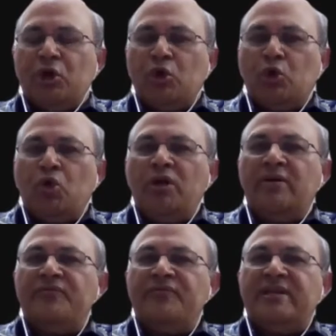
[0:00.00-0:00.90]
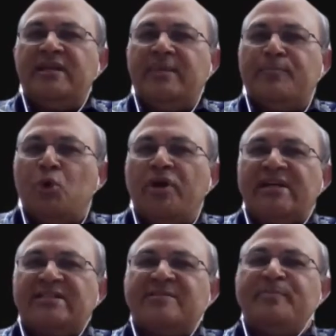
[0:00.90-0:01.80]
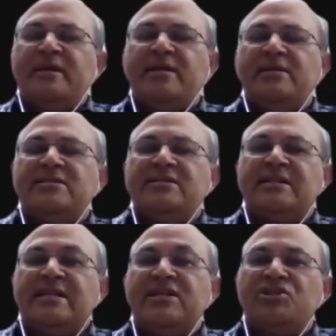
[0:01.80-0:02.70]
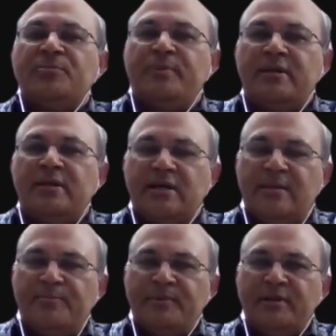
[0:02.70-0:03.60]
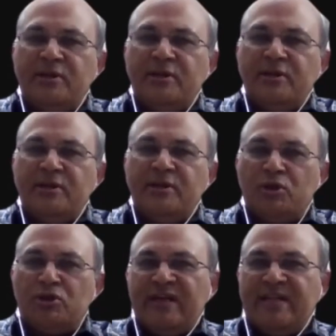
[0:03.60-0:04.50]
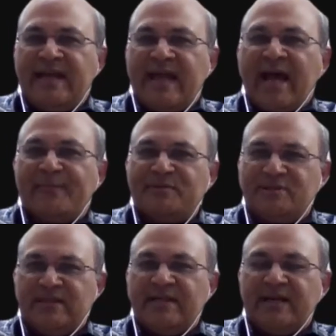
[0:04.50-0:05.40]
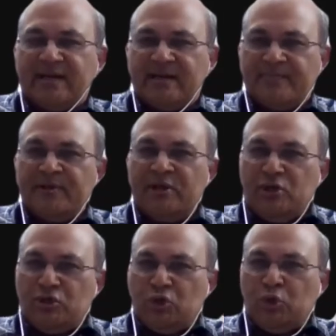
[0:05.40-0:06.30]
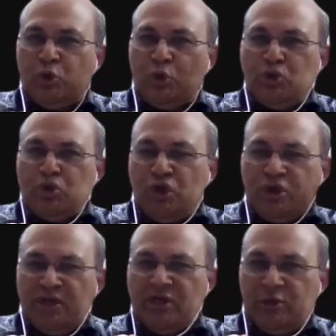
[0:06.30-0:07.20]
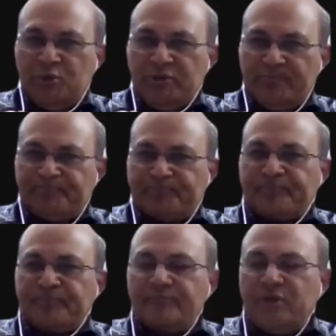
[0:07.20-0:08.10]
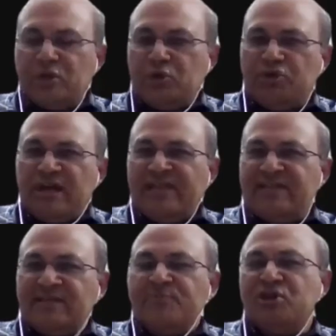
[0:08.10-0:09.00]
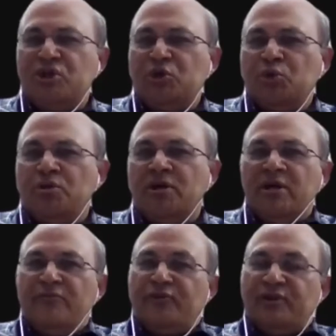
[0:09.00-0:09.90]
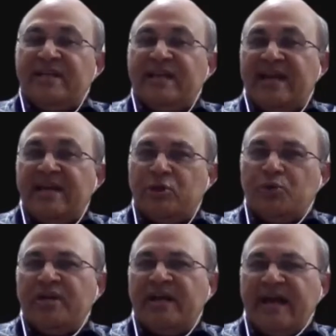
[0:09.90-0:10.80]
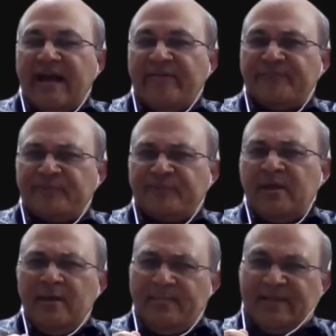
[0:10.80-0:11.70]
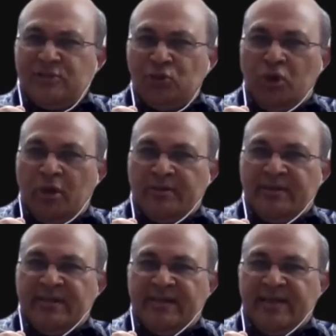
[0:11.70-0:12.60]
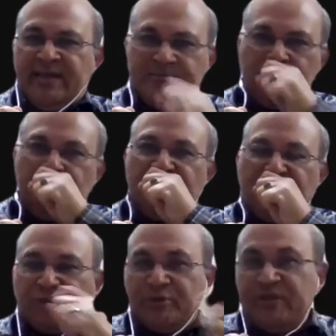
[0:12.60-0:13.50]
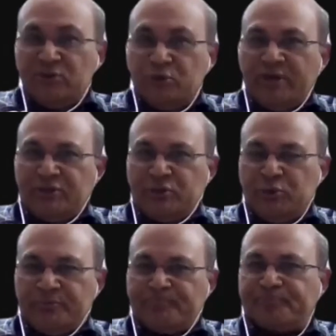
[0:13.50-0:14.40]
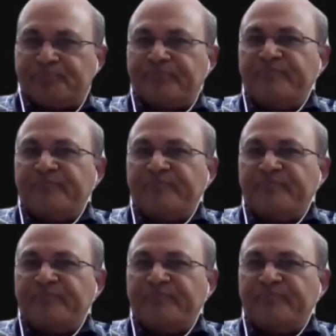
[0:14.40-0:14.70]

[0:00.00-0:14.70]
the role of the more experienced leadership in the company was to fill in the gaps in the data. So you used your intuition to try and substitute for the data you didn't have. But that's no longer the case, because today there's no excuse.